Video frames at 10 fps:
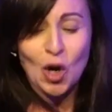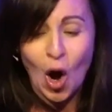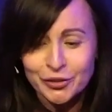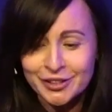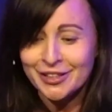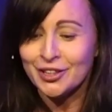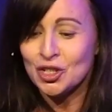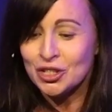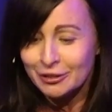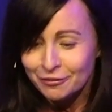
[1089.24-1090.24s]
constant
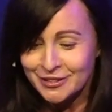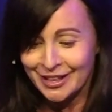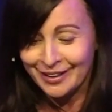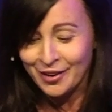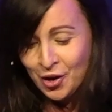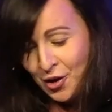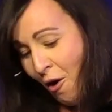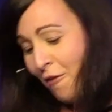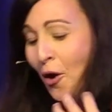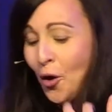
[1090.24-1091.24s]
shifting
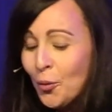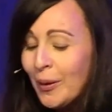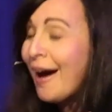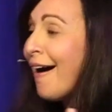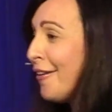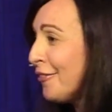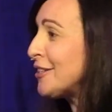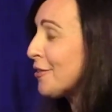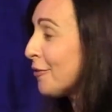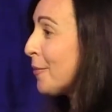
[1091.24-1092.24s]
of who we are for
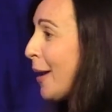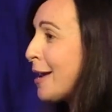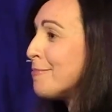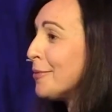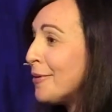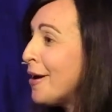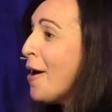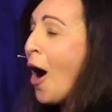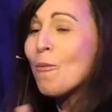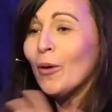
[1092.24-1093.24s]
different people.
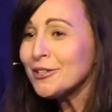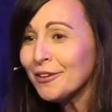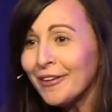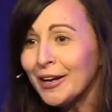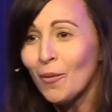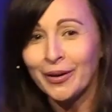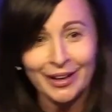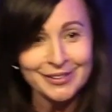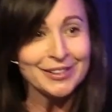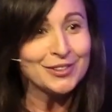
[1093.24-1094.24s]
I wonder if anyone
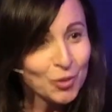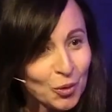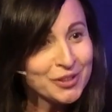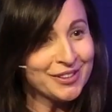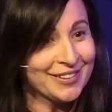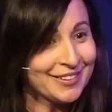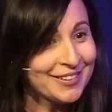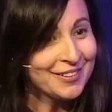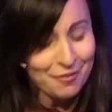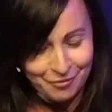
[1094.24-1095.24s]
gets exhausted
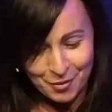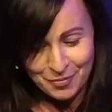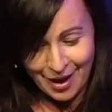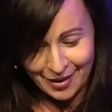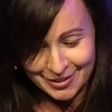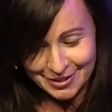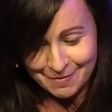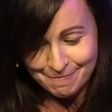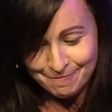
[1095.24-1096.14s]
from that.